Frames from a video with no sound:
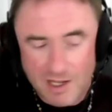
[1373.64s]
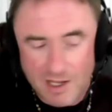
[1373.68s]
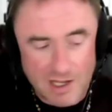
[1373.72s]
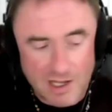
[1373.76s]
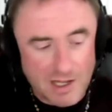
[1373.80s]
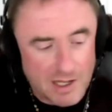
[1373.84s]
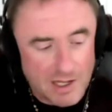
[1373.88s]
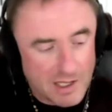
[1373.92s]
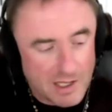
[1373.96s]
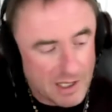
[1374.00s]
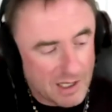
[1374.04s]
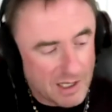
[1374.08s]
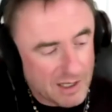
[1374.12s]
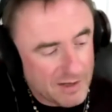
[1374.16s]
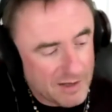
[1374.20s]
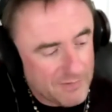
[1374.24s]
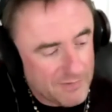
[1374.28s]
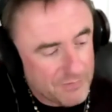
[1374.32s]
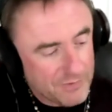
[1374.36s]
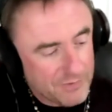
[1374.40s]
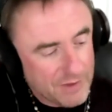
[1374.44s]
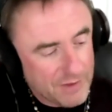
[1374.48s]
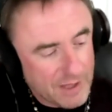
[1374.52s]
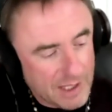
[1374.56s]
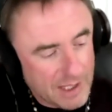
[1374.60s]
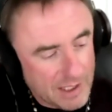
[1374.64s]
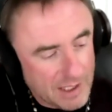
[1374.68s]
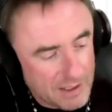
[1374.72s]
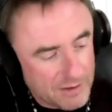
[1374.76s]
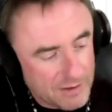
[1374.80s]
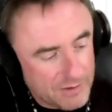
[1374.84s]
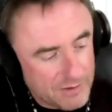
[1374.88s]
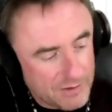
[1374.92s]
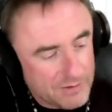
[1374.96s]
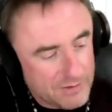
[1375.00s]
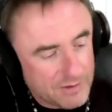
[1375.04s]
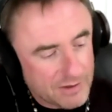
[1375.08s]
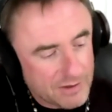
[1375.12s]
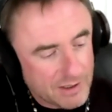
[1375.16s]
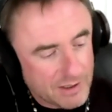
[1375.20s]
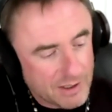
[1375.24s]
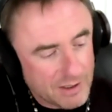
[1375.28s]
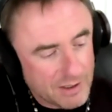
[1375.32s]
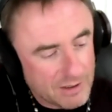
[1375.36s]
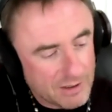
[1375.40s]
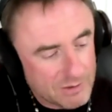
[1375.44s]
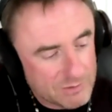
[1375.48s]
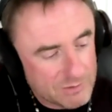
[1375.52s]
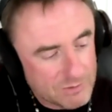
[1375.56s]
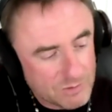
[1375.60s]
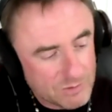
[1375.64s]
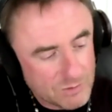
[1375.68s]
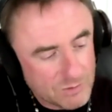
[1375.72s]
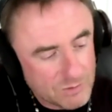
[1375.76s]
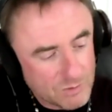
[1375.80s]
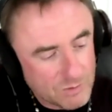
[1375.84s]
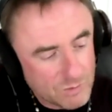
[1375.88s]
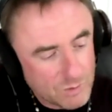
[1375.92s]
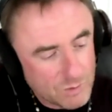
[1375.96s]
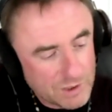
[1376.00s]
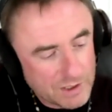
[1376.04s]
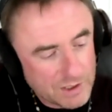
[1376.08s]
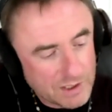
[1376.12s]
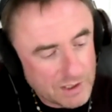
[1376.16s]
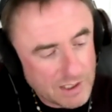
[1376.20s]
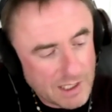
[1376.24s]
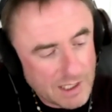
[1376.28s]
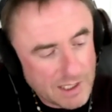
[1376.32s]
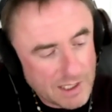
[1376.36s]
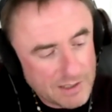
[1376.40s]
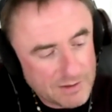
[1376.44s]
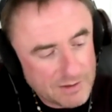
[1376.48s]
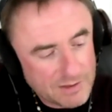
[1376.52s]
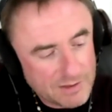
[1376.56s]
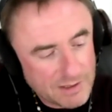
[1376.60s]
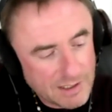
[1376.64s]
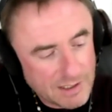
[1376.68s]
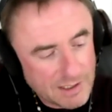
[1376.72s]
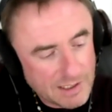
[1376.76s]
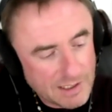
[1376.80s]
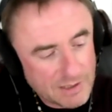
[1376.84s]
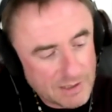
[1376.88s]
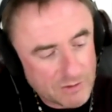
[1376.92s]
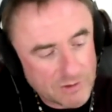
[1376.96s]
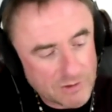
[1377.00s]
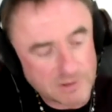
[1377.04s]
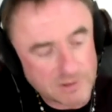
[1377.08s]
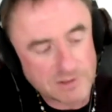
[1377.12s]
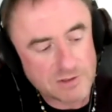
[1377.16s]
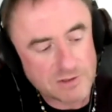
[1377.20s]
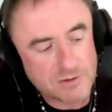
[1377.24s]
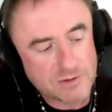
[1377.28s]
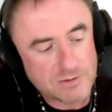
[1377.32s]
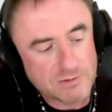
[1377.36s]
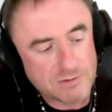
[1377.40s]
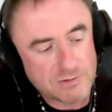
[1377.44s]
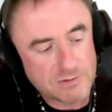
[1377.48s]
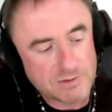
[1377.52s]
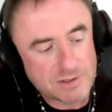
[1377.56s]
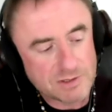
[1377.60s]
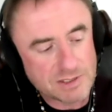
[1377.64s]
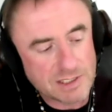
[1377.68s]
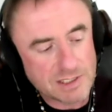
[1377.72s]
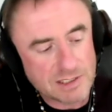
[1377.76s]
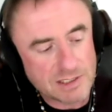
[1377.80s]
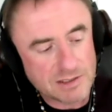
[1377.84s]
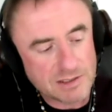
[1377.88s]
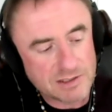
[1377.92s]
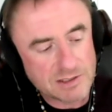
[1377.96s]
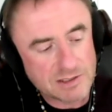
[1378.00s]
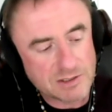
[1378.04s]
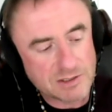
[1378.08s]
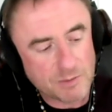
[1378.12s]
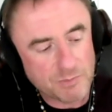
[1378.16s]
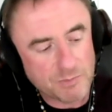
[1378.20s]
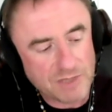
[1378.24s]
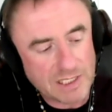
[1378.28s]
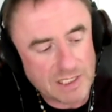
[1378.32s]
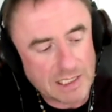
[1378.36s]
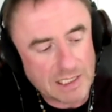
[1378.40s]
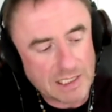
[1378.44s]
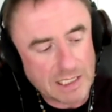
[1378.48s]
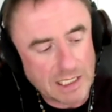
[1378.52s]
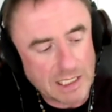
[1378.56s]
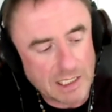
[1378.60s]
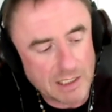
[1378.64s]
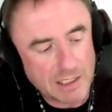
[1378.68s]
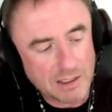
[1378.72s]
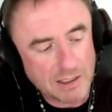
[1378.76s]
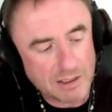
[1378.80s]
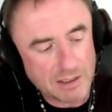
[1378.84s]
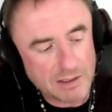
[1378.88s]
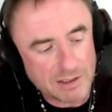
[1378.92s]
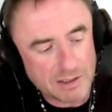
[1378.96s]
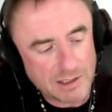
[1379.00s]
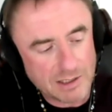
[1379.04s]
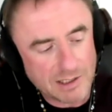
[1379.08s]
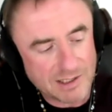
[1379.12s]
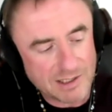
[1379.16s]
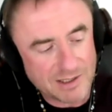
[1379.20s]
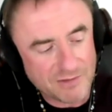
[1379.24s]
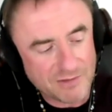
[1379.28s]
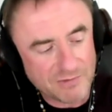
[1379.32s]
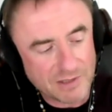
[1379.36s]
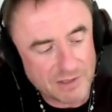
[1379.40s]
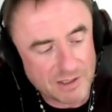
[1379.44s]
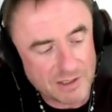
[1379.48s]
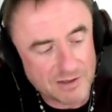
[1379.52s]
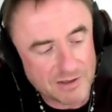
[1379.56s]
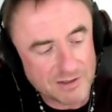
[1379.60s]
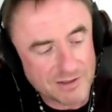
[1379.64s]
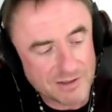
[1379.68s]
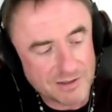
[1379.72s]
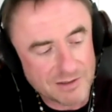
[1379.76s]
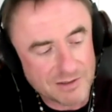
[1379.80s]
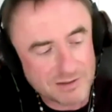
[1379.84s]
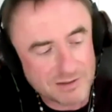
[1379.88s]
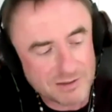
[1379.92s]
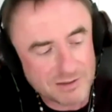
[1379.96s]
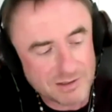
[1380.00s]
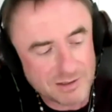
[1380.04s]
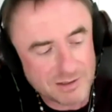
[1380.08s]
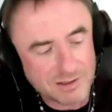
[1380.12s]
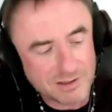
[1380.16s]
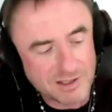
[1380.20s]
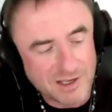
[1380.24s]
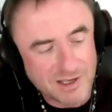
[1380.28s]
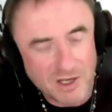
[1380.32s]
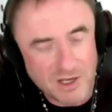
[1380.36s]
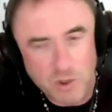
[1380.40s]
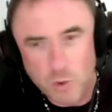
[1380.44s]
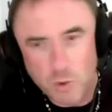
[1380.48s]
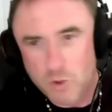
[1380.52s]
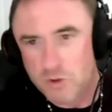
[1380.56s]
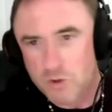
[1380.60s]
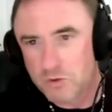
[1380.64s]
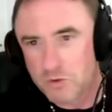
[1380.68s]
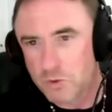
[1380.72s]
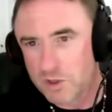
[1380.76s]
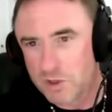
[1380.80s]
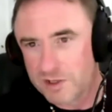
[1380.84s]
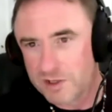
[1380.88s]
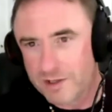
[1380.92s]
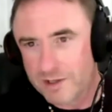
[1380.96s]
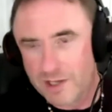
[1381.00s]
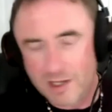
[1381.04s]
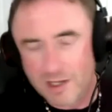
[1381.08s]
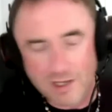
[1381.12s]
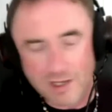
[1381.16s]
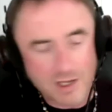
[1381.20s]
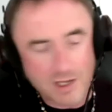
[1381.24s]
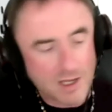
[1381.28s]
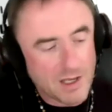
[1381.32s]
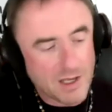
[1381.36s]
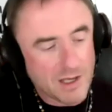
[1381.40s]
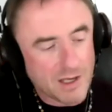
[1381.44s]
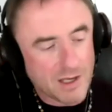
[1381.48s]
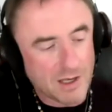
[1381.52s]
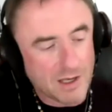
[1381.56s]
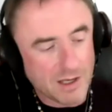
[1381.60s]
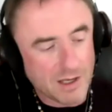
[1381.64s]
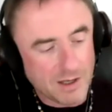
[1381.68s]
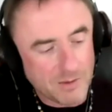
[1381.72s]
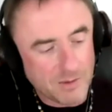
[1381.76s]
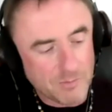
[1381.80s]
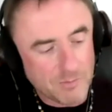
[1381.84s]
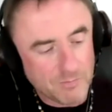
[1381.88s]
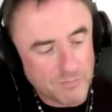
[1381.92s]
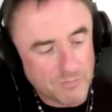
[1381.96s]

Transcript: Um, and uh, Winnicott had also said something like, and again, I'll find the, the quote one day, um,